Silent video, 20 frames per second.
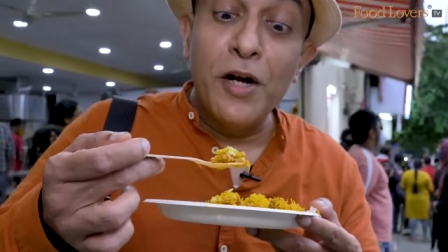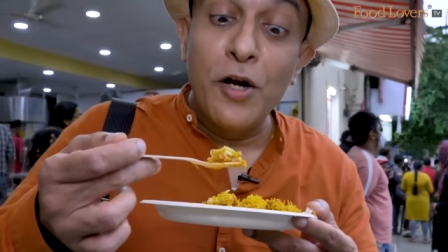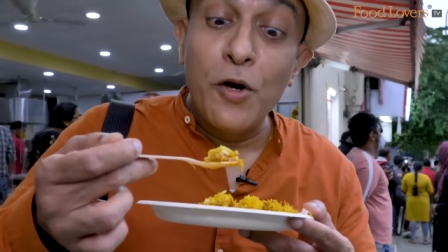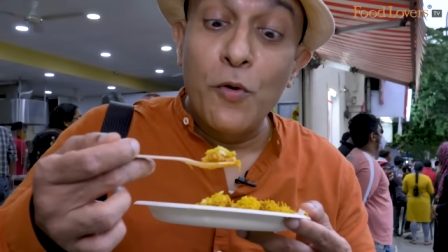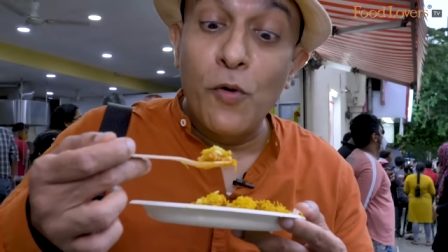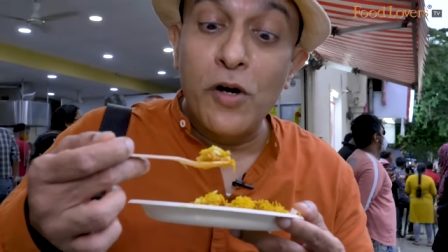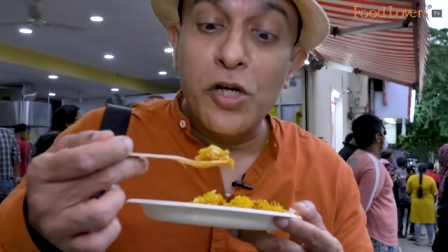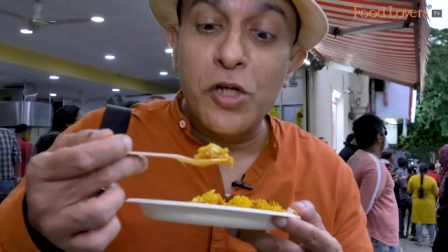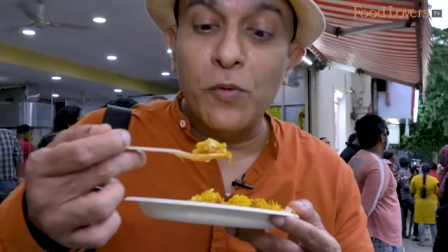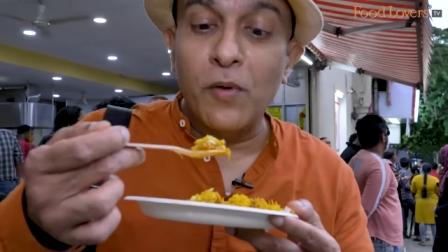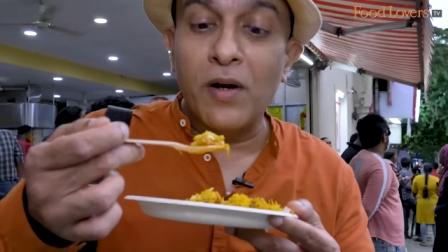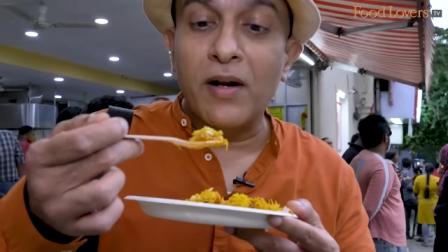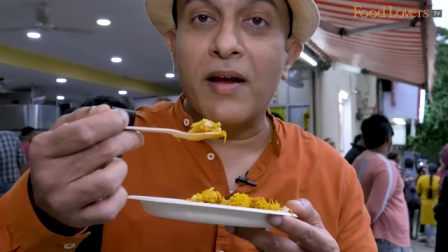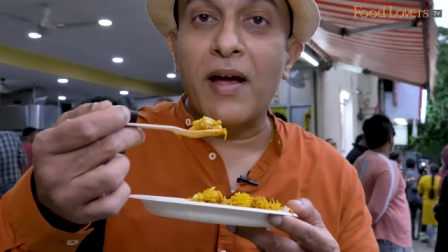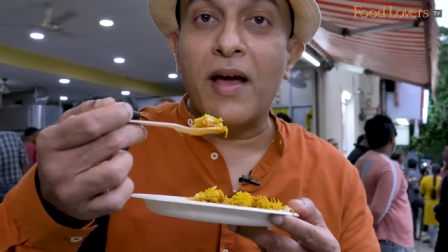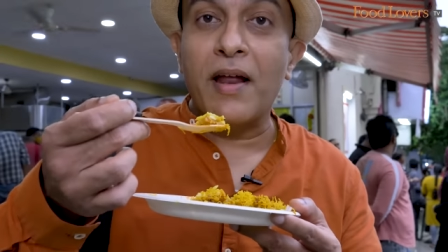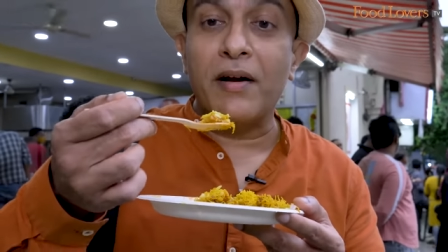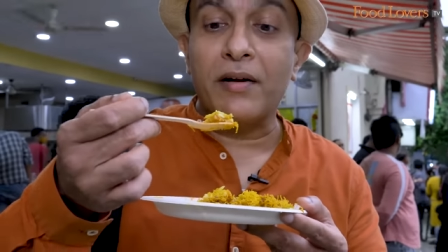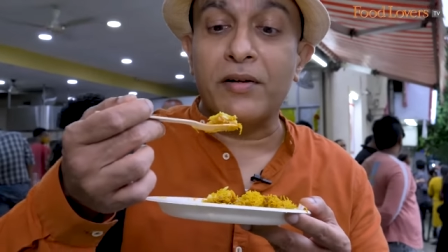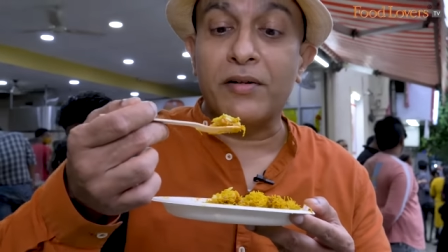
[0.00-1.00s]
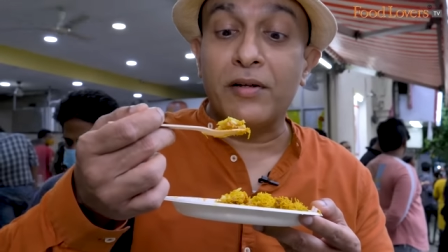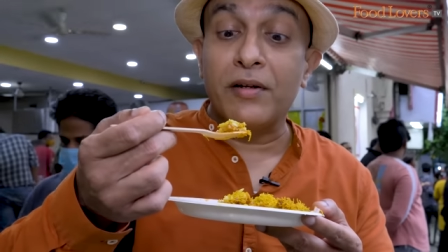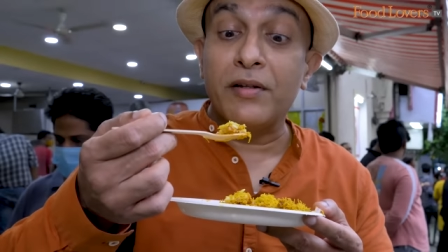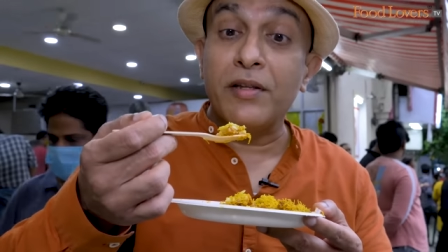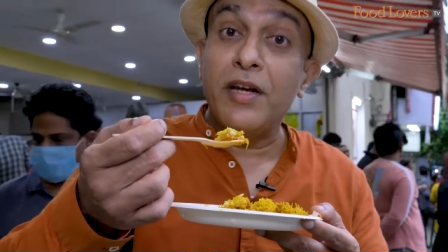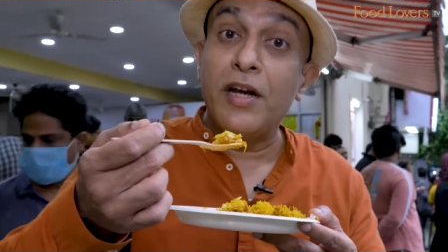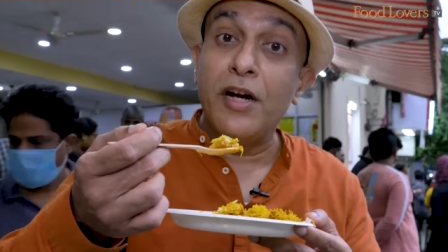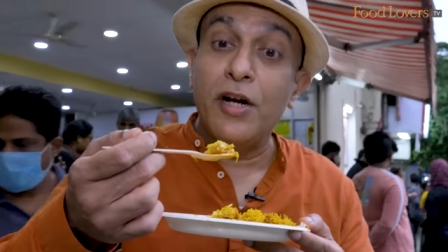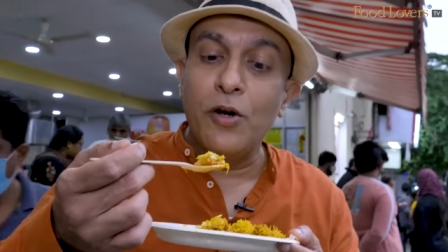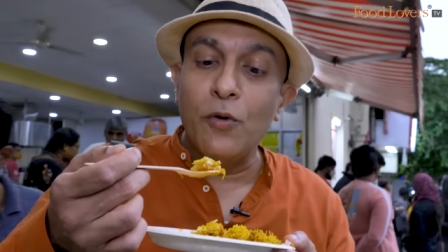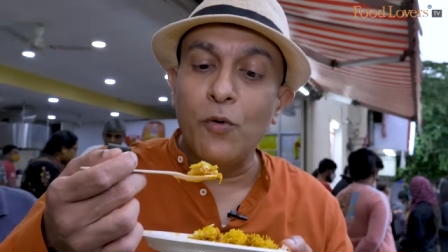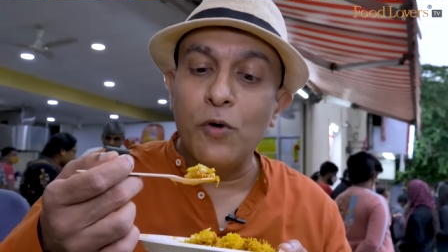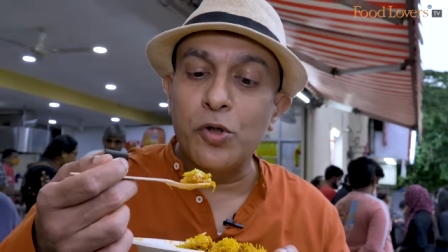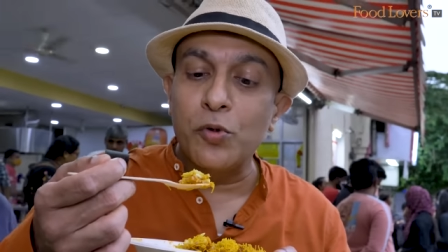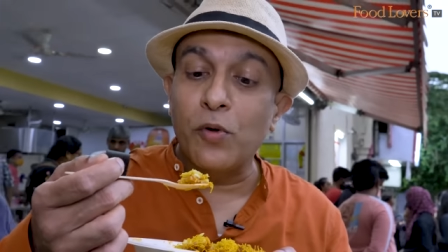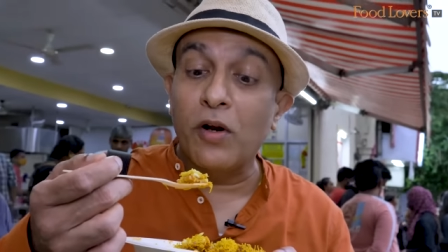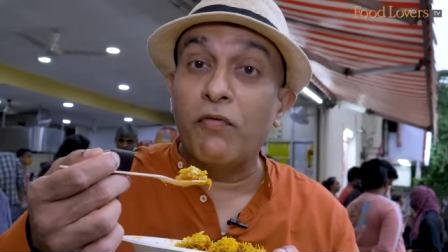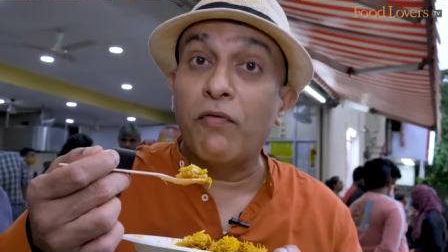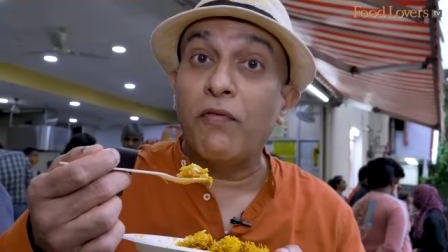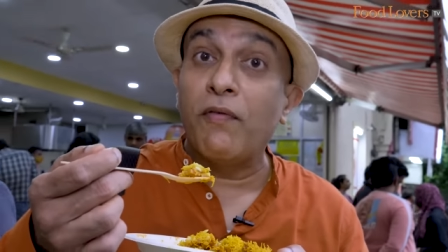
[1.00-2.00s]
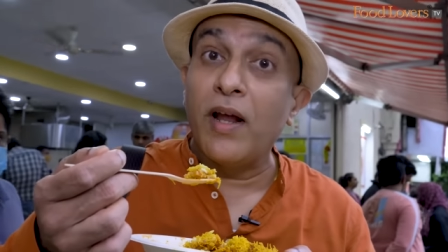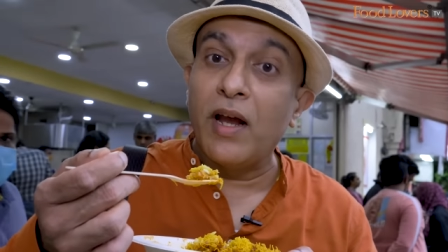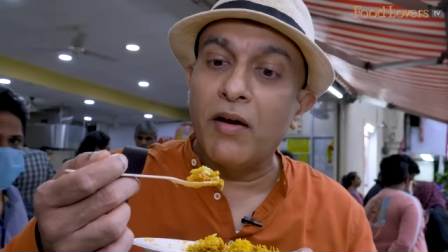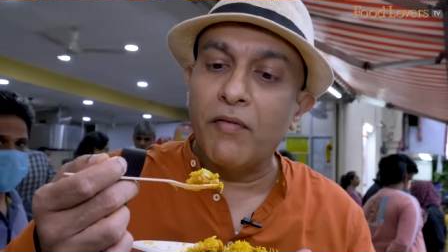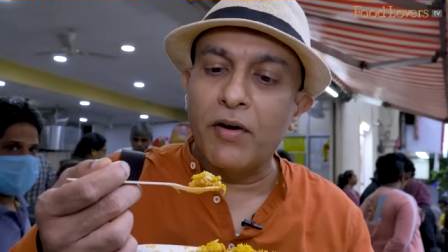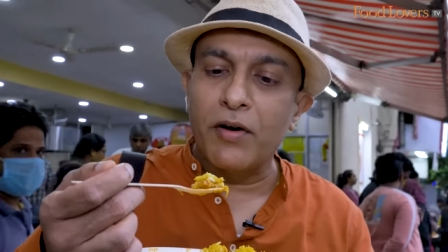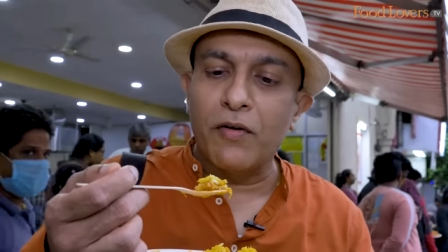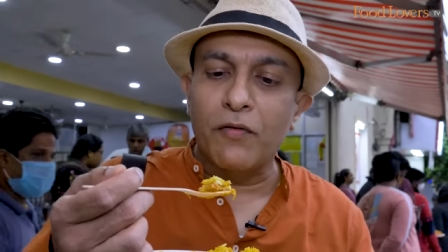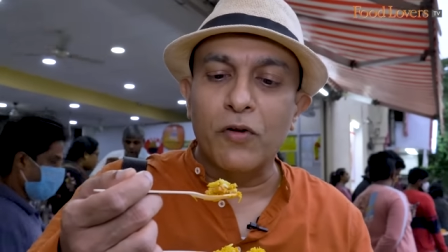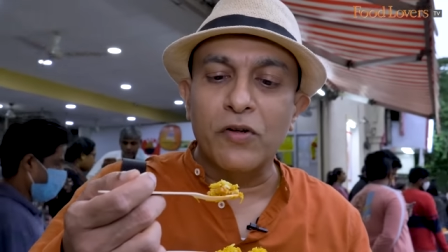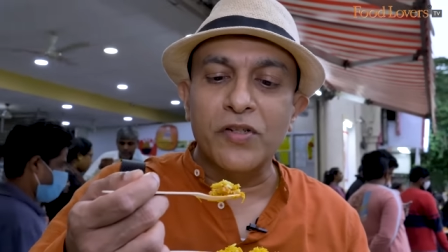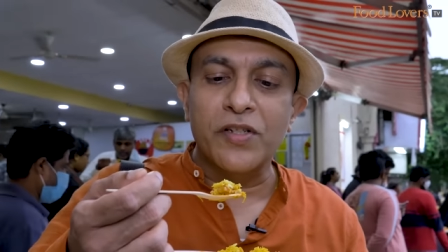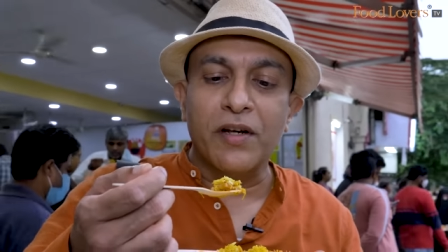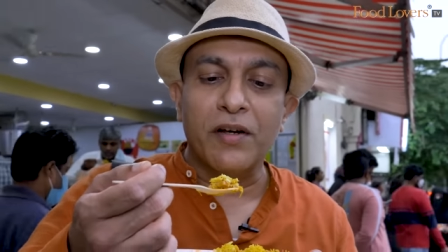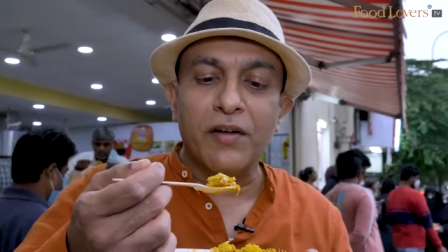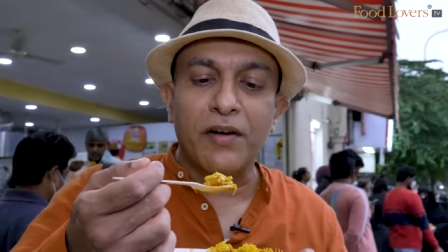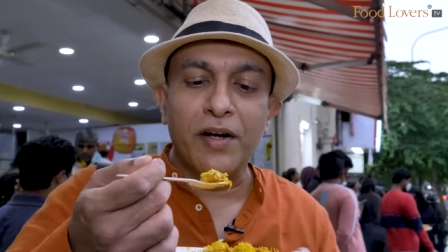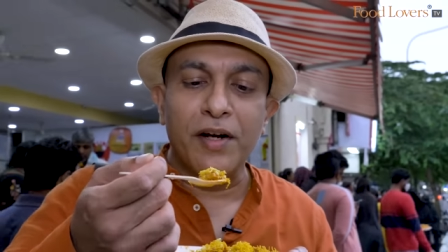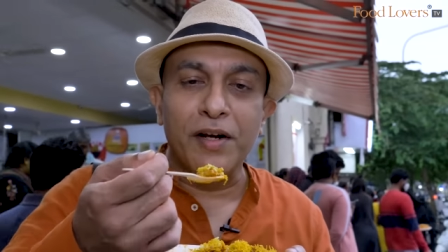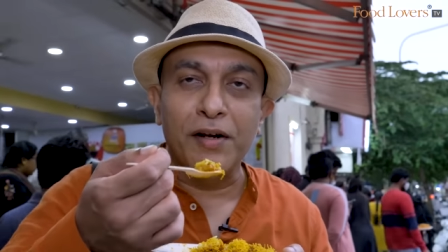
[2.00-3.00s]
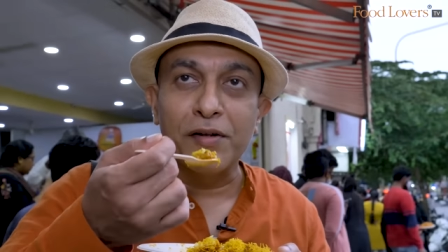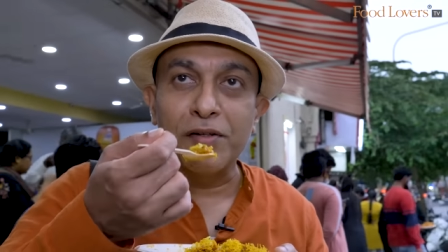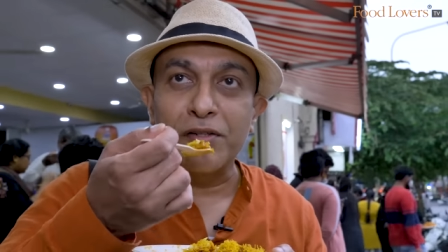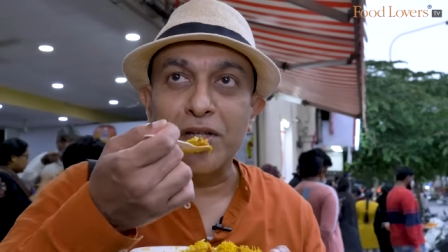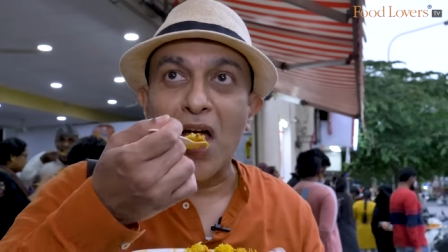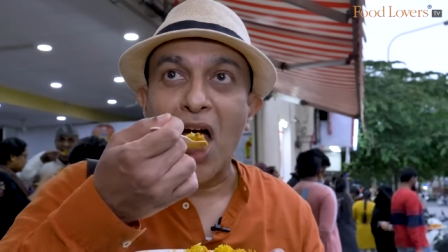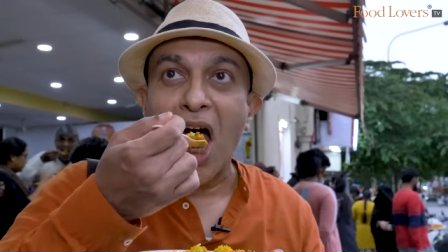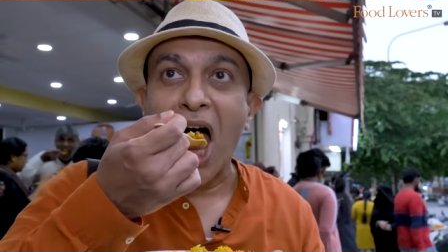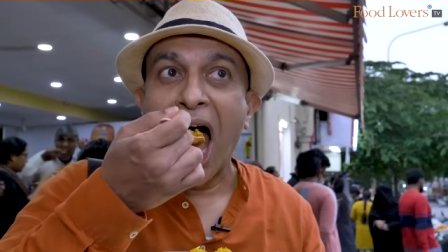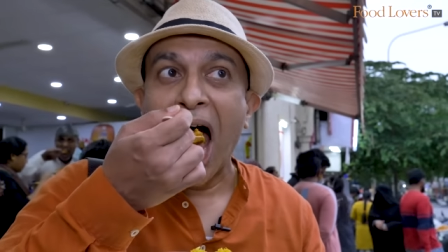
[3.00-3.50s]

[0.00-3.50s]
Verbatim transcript: individual character, the individual flavor of those ingredients.